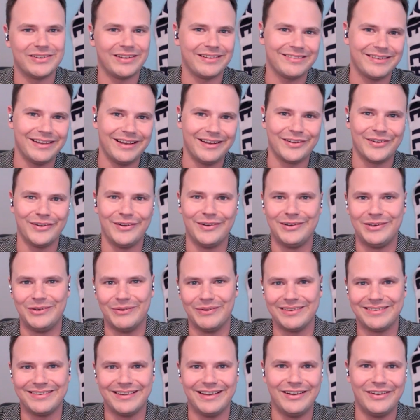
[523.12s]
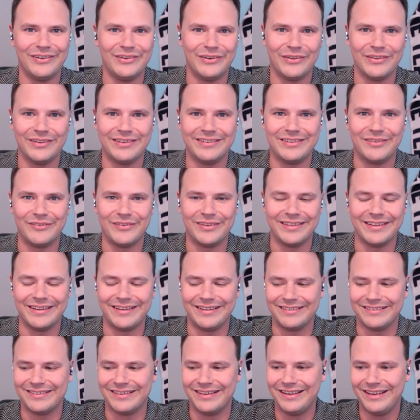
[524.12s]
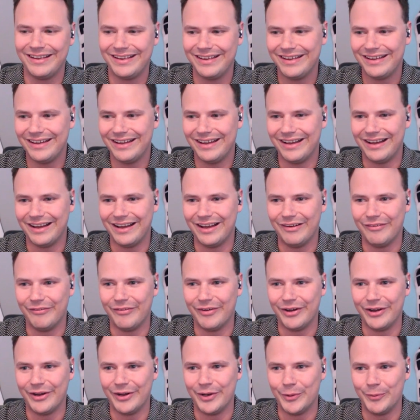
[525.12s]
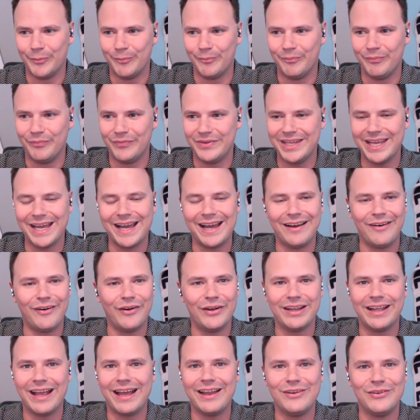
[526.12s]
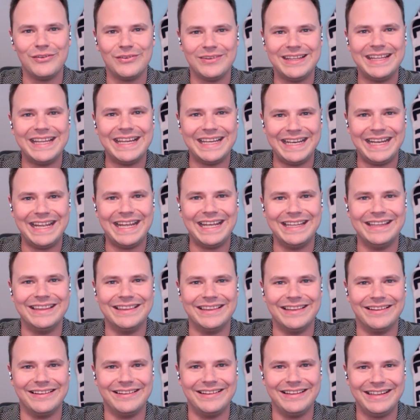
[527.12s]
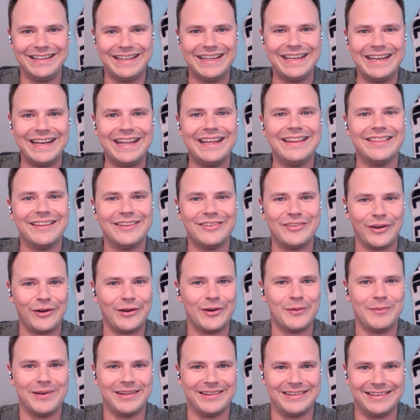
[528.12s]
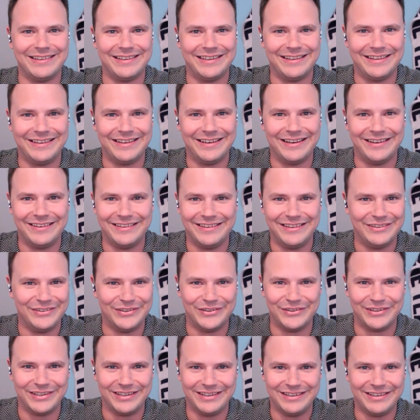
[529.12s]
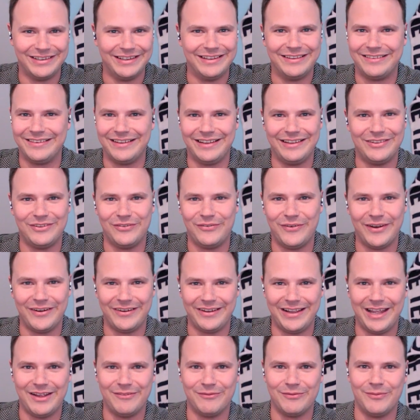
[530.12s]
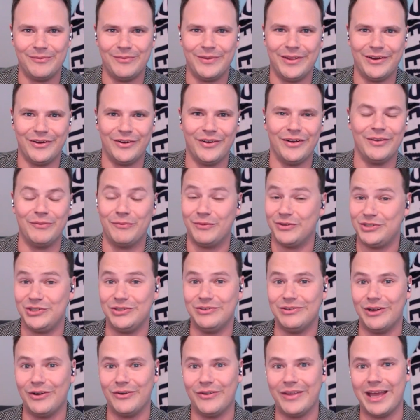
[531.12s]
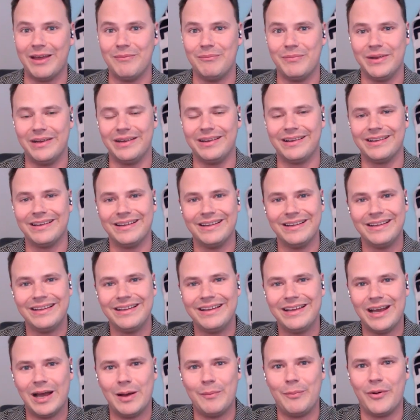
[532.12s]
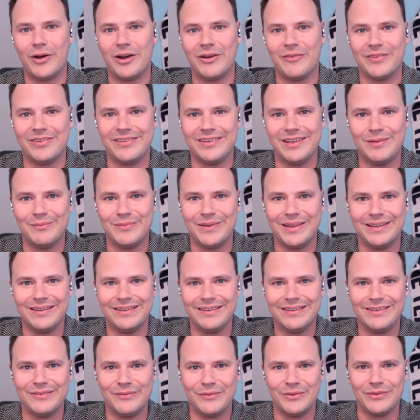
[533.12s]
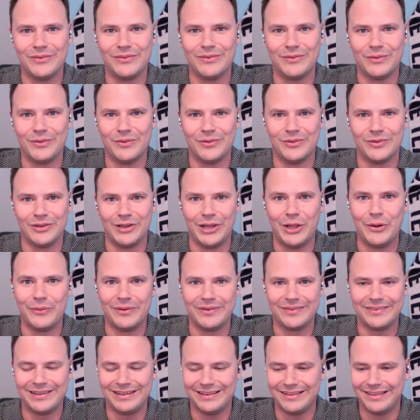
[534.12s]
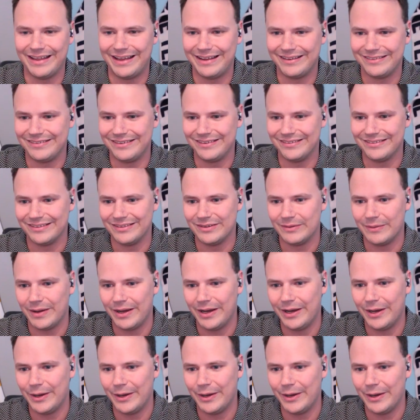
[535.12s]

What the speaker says: League Soccer and USL and all these different things of yeah, all you gotta do is get in the tournament at the end of the year and then it's fair game from there on, which that being a part of a team that was a lower seed last season.